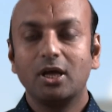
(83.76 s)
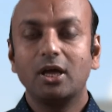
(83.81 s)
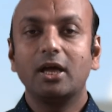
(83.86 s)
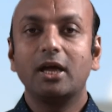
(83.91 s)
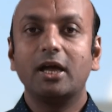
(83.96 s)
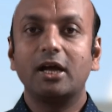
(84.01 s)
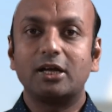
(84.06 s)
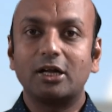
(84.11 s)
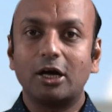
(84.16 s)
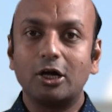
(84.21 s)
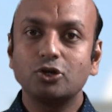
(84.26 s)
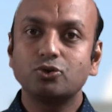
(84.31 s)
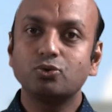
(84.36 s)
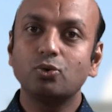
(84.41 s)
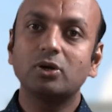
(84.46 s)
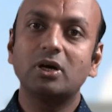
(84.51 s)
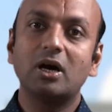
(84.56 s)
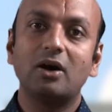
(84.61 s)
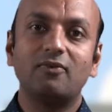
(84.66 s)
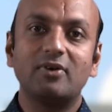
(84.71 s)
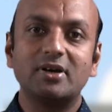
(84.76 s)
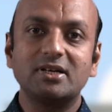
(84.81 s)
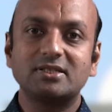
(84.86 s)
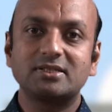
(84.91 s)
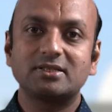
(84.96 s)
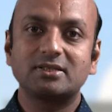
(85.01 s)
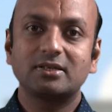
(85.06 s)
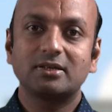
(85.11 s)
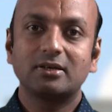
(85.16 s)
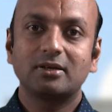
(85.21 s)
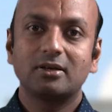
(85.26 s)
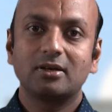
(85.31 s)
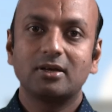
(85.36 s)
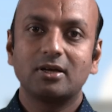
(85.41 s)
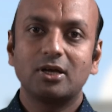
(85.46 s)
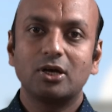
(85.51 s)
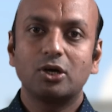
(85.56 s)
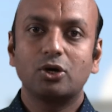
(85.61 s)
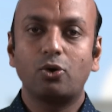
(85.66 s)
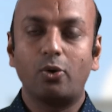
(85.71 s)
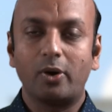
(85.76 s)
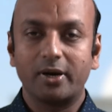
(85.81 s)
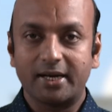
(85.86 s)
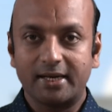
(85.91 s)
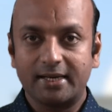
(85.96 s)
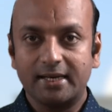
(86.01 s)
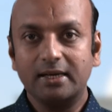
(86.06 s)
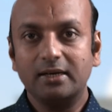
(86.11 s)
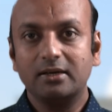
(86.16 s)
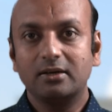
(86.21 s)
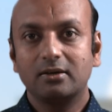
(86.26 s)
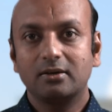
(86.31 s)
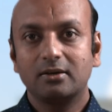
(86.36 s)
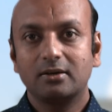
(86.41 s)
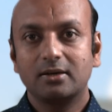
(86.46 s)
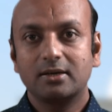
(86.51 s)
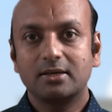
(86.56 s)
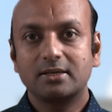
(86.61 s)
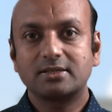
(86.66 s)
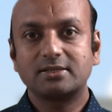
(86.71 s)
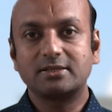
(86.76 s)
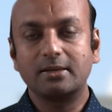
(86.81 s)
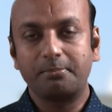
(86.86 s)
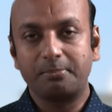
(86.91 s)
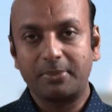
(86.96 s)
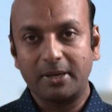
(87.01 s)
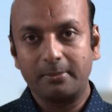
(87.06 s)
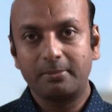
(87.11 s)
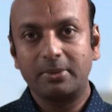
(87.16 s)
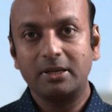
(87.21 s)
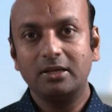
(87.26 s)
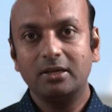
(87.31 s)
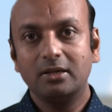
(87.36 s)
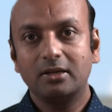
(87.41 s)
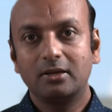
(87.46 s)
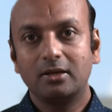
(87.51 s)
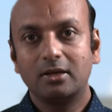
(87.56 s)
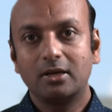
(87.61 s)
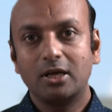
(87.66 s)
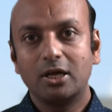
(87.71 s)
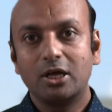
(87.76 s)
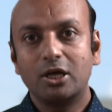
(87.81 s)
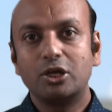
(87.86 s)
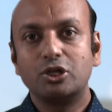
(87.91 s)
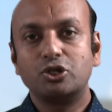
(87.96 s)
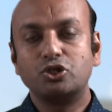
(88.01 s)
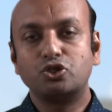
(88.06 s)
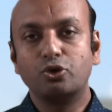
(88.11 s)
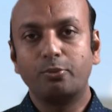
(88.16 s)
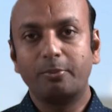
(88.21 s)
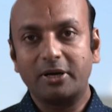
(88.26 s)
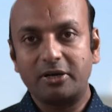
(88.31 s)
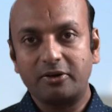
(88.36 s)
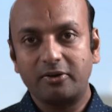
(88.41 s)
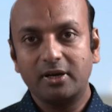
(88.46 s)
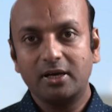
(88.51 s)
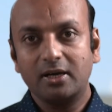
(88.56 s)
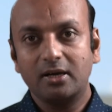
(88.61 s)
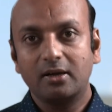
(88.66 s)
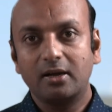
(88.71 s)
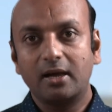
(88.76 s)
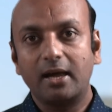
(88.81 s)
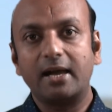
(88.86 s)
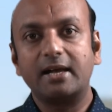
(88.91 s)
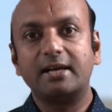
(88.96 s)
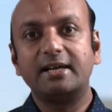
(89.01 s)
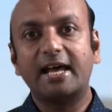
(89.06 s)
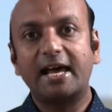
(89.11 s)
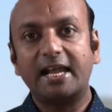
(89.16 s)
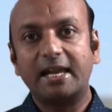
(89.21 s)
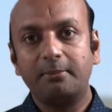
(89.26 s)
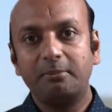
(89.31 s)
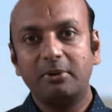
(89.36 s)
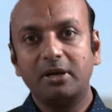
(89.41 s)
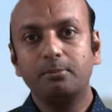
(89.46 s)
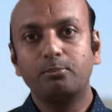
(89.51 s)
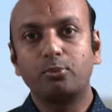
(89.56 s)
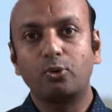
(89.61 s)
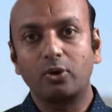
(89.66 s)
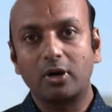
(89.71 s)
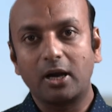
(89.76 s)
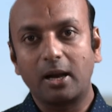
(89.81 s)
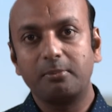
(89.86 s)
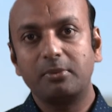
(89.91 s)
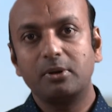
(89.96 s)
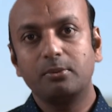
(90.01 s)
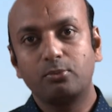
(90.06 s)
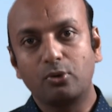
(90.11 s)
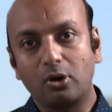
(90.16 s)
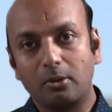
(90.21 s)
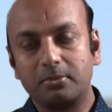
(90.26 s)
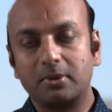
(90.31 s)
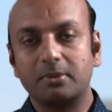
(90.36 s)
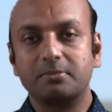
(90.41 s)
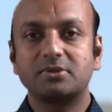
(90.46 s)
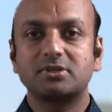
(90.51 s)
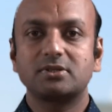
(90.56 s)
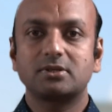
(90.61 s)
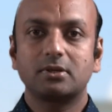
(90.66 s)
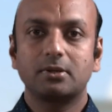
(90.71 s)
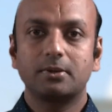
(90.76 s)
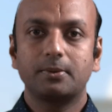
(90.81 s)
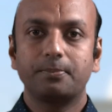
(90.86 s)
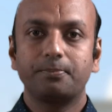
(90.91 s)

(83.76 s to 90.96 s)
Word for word: It also covers quadratic, separable, geometric and dynamic programming problems.